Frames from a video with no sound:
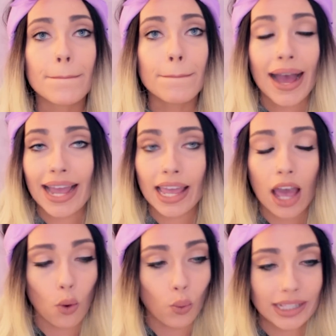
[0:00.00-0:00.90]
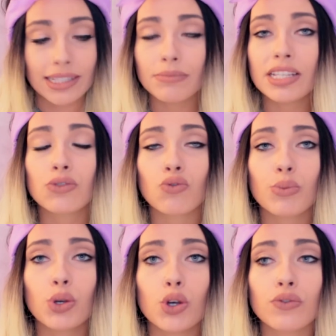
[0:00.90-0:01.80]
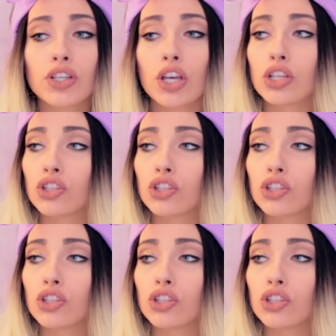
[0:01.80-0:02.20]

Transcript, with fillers: my wisdom teeth removed.